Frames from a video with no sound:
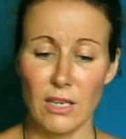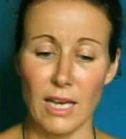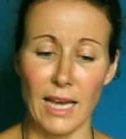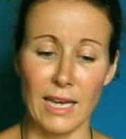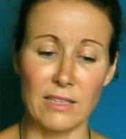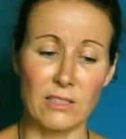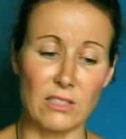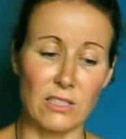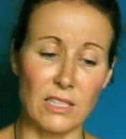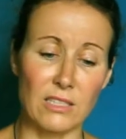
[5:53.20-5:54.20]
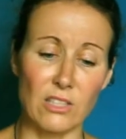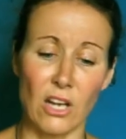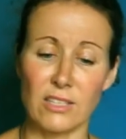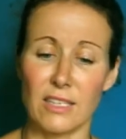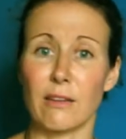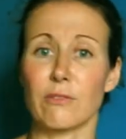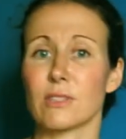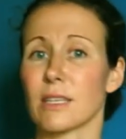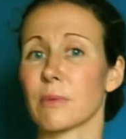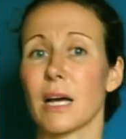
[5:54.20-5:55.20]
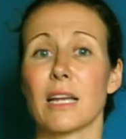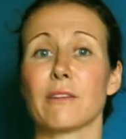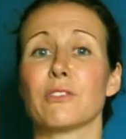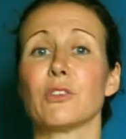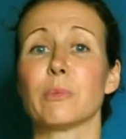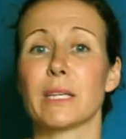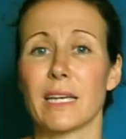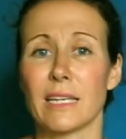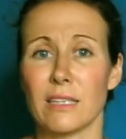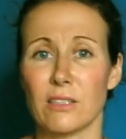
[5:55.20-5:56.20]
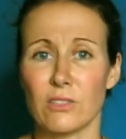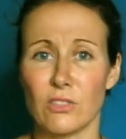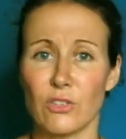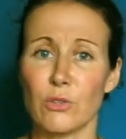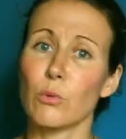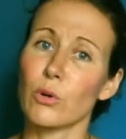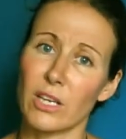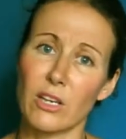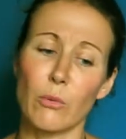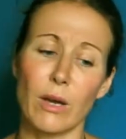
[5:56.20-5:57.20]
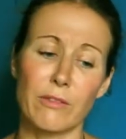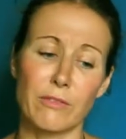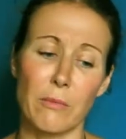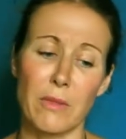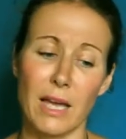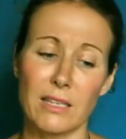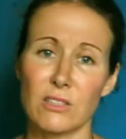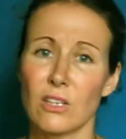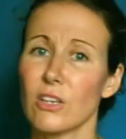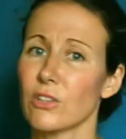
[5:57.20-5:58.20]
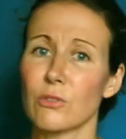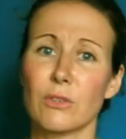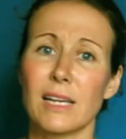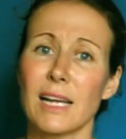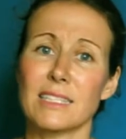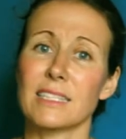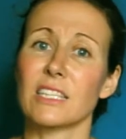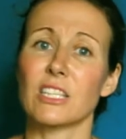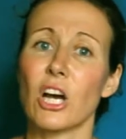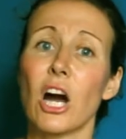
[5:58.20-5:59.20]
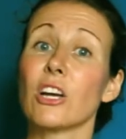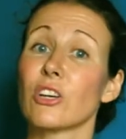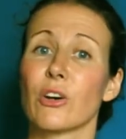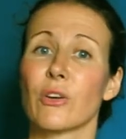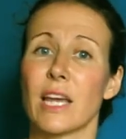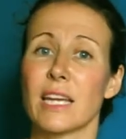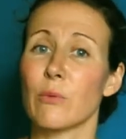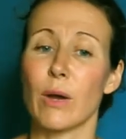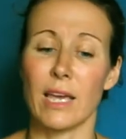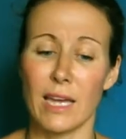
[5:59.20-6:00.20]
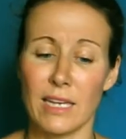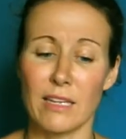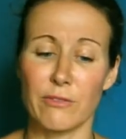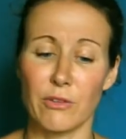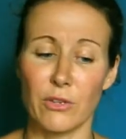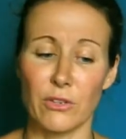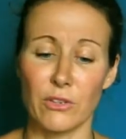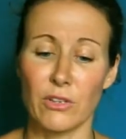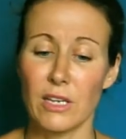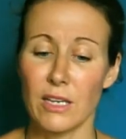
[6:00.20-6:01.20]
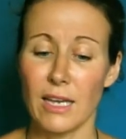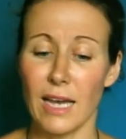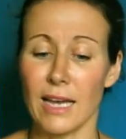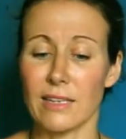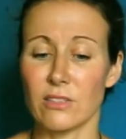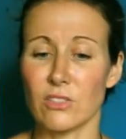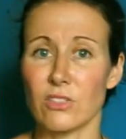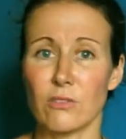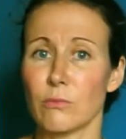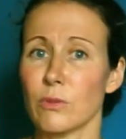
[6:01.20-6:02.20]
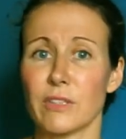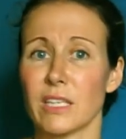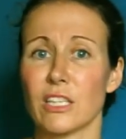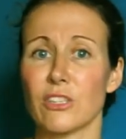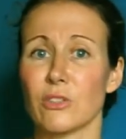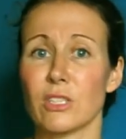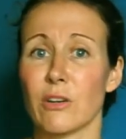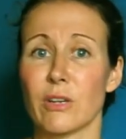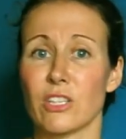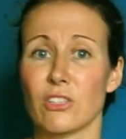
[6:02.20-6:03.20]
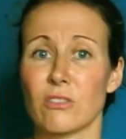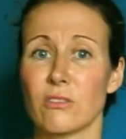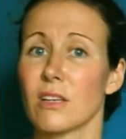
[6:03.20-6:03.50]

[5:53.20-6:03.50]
and it's asking for some kind of new beginning. So you're walking away from that. You're realizing it can't go anywhere any further, and moving in a new direction